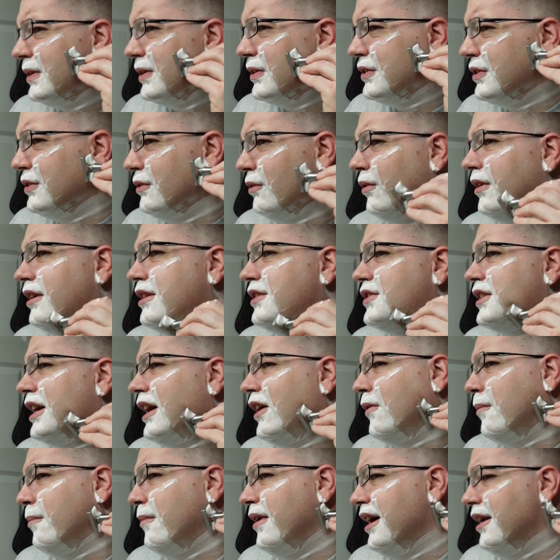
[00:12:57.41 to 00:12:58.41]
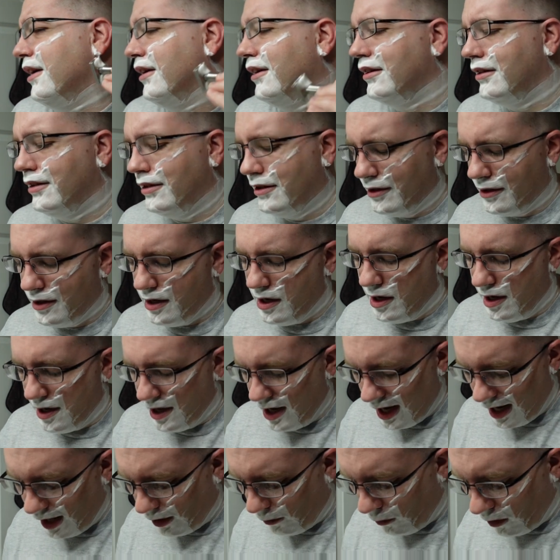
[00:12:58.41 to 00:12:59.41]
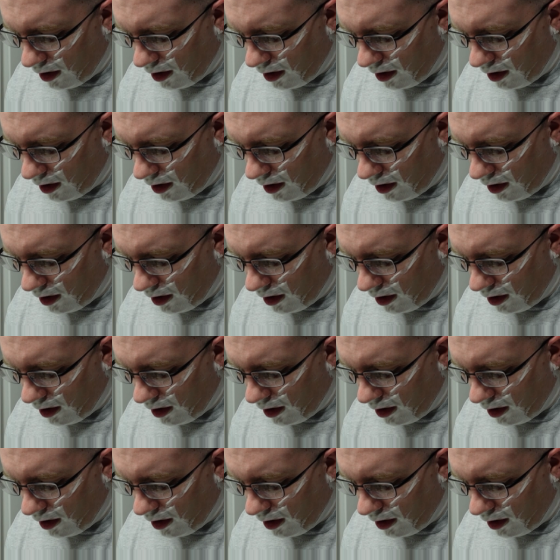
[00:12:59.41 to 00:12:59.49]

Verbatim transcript: to rinse out better. And hot